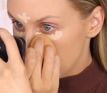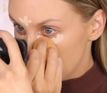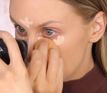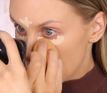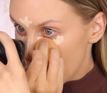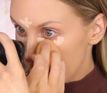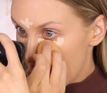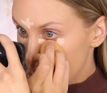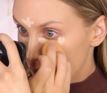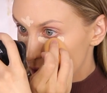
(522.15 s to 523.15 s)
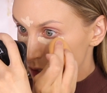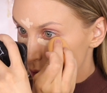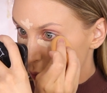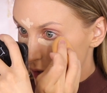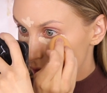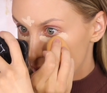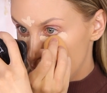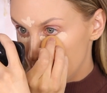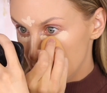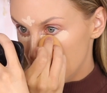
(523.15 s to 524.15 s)
Just going back in with
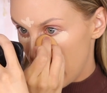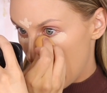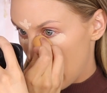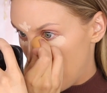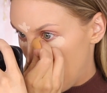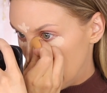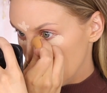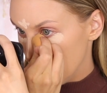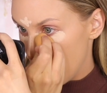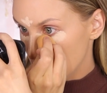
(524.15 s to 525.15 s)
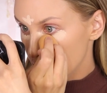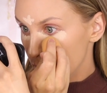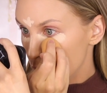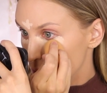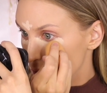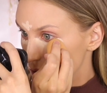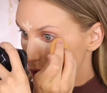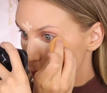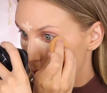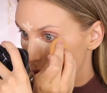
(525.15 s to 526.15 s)
the same exact beauty
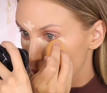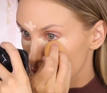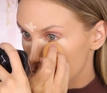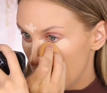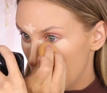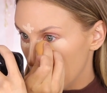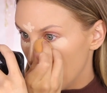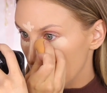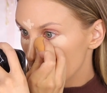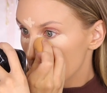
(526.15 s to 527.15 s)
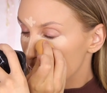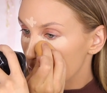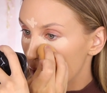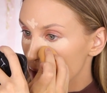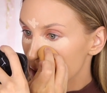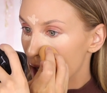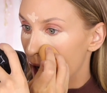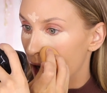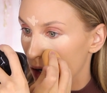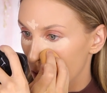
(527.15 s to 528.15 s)
sponge and I'm going to blend this
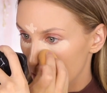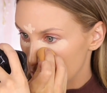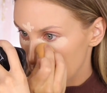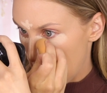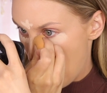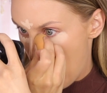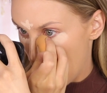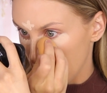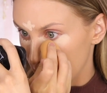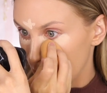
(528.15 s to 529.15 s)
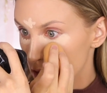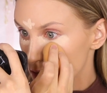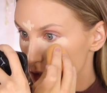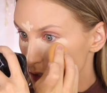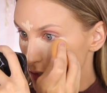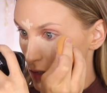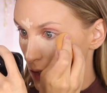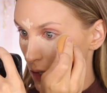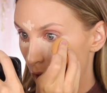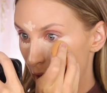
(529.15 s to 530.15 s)
out. Oh my gosh, this is
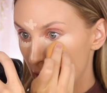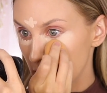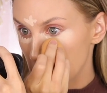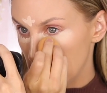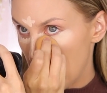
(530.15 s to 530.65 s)
light.